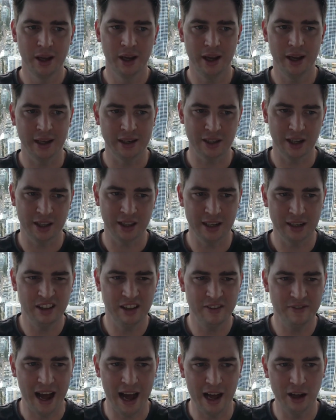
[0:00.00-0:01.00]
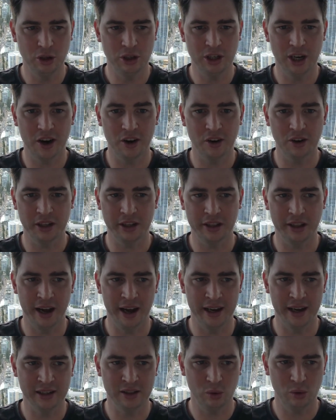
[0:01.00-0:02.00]
And so I think the value currently
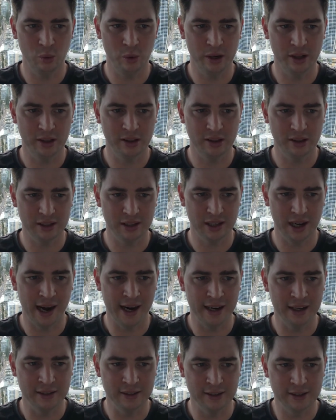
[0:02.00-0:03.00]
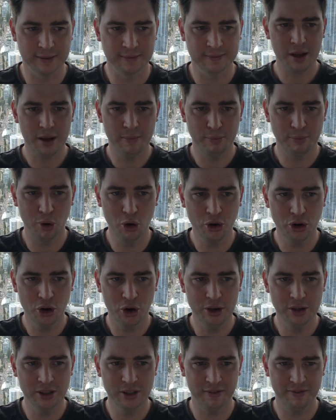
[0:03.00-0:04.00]
lies with the Titans.
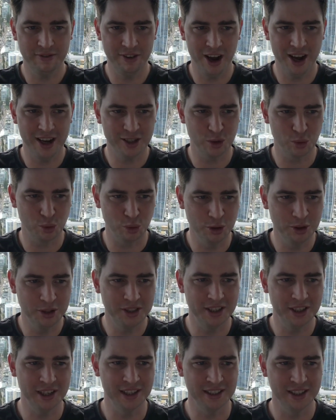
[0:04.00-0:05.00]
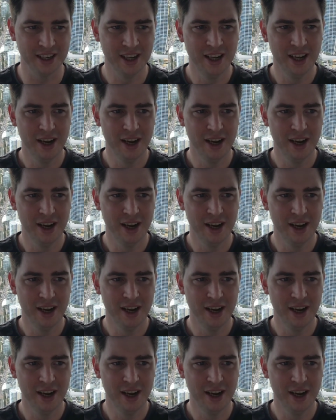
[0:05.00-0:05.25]
Broncos versus Roosters.